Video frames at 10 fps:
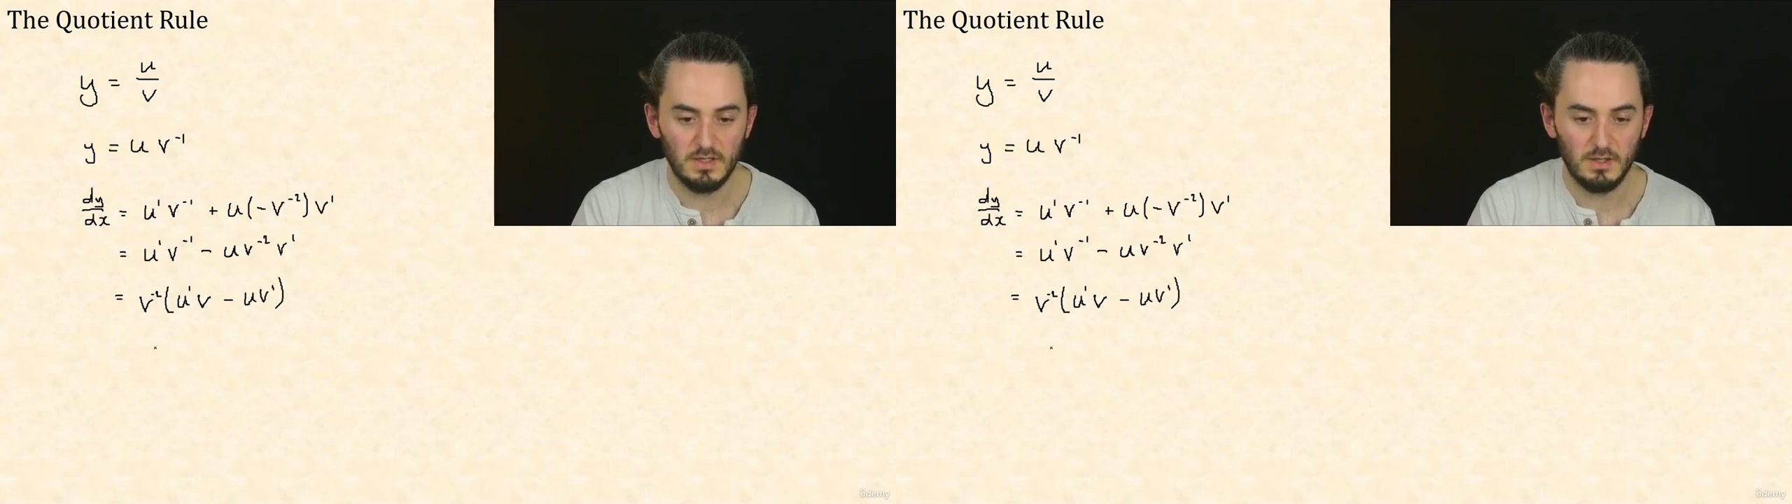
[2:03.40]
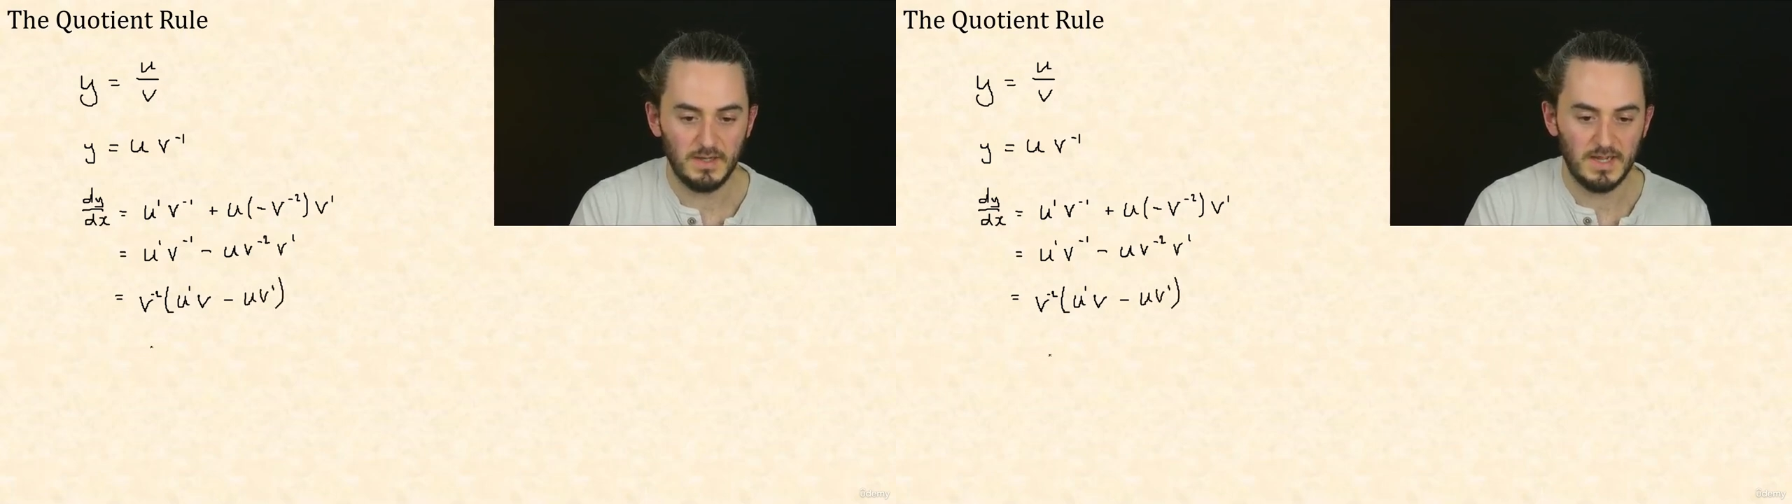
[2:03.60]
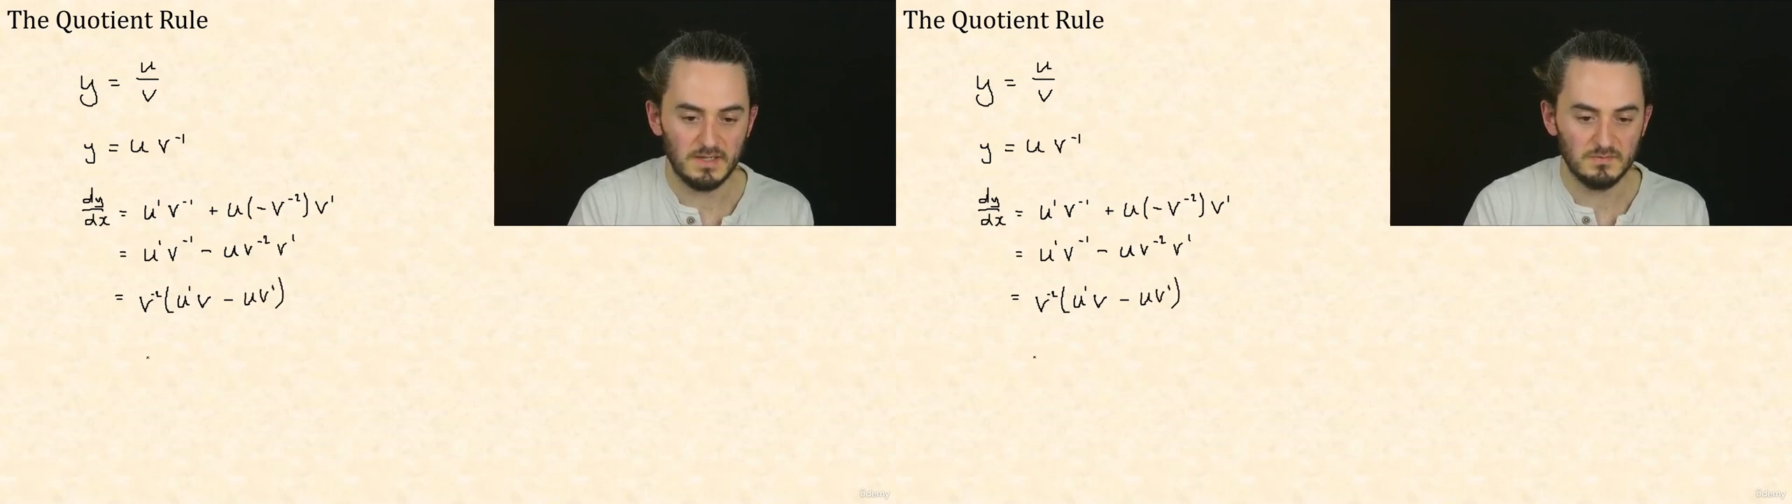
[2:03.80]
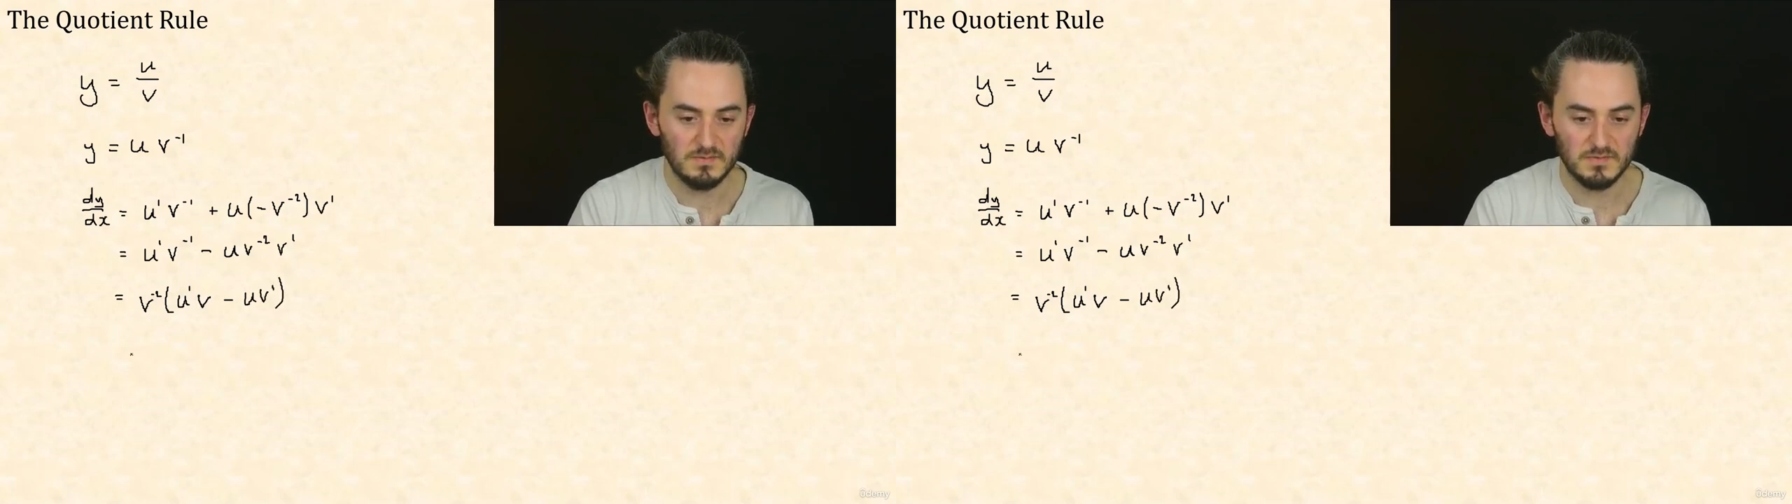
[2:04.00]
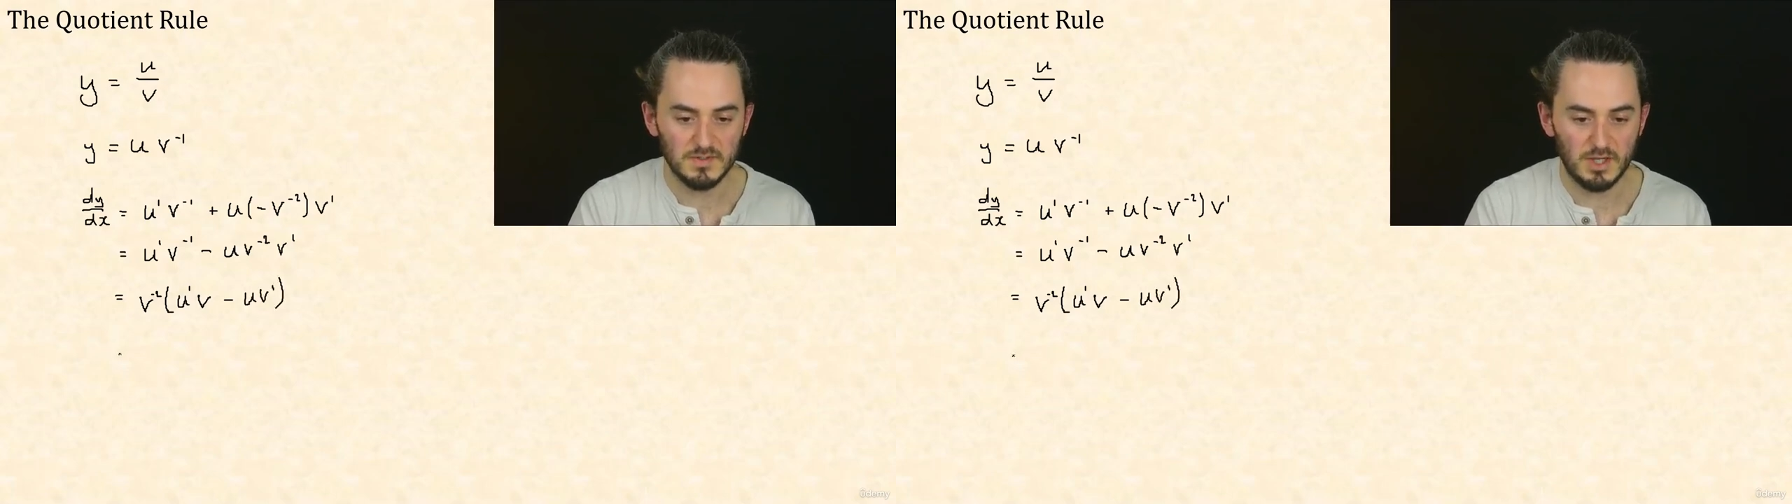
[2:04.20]
Okay,
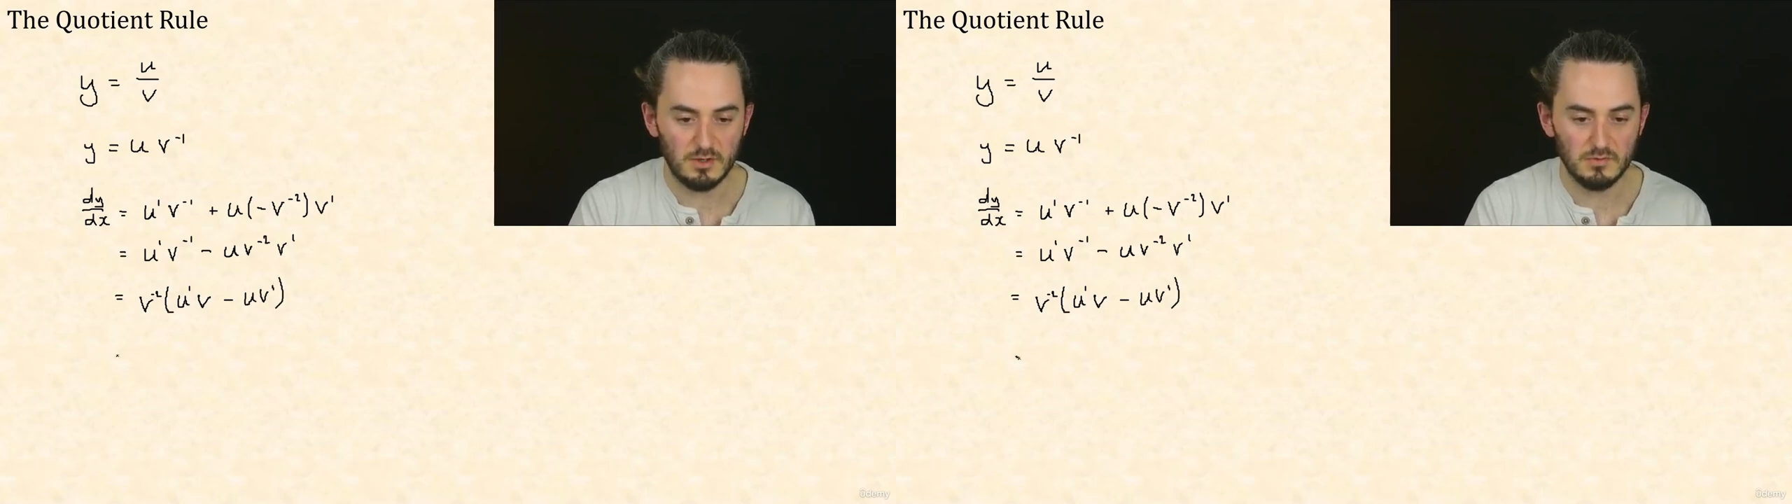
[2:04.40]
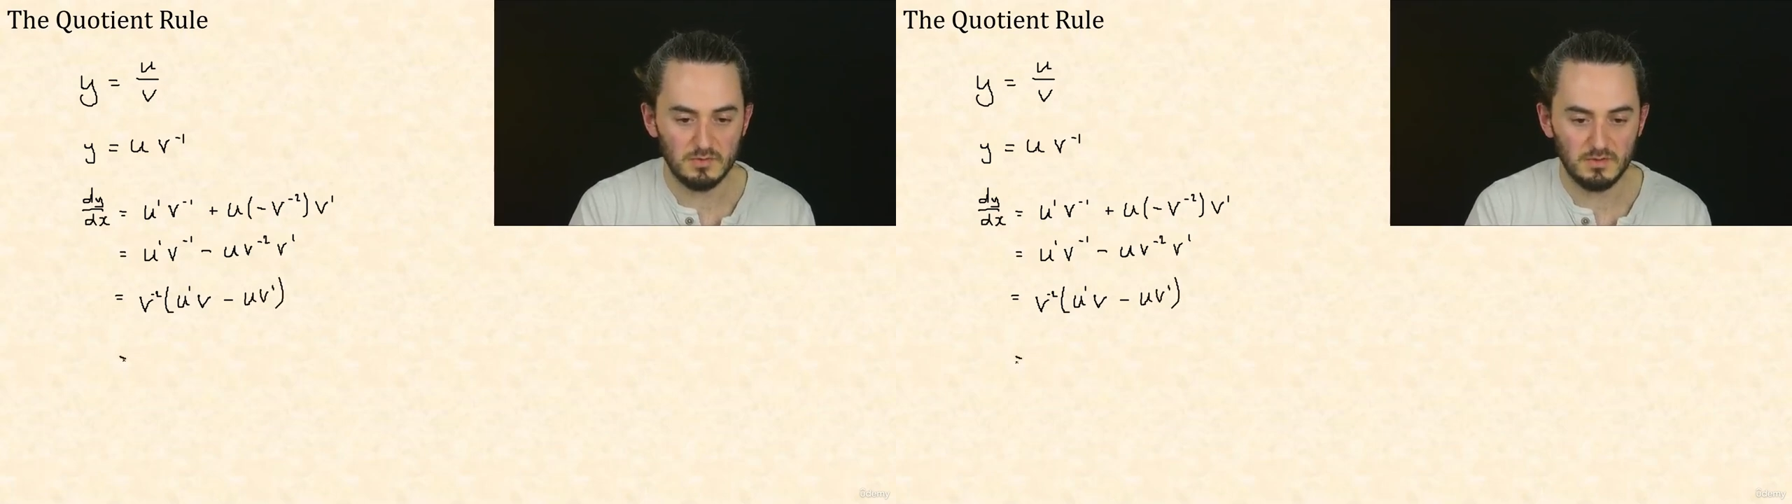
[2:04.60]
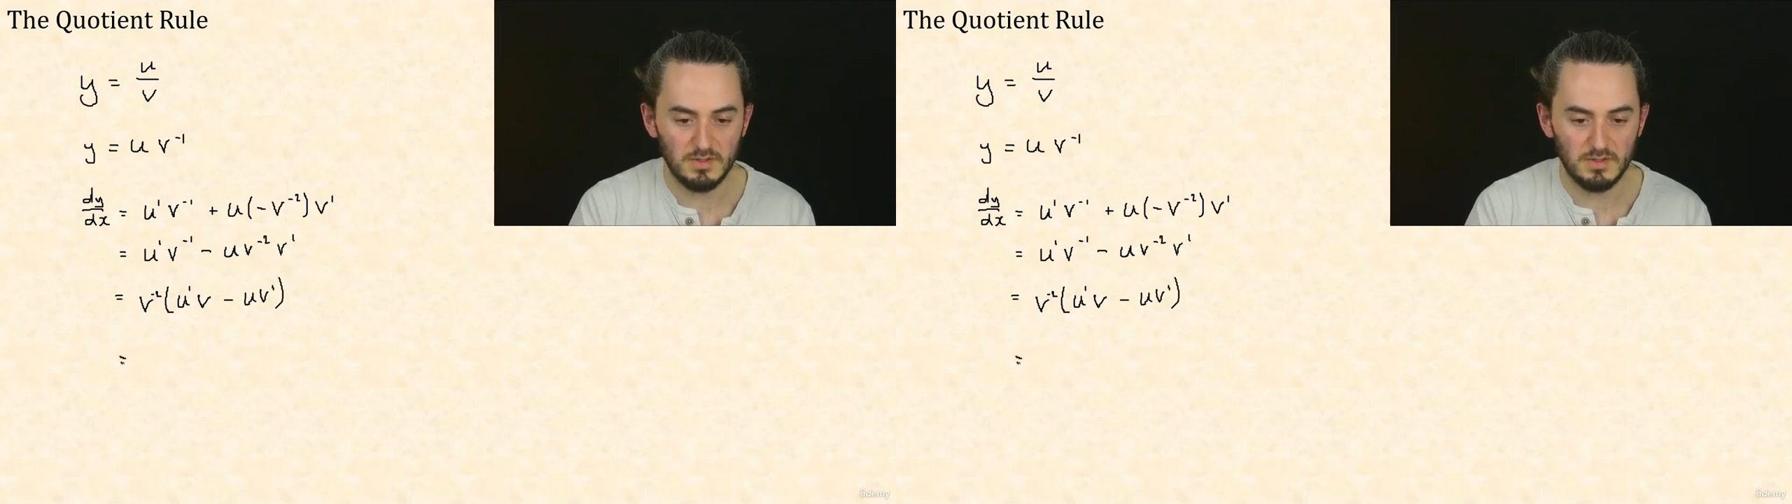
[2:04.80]
so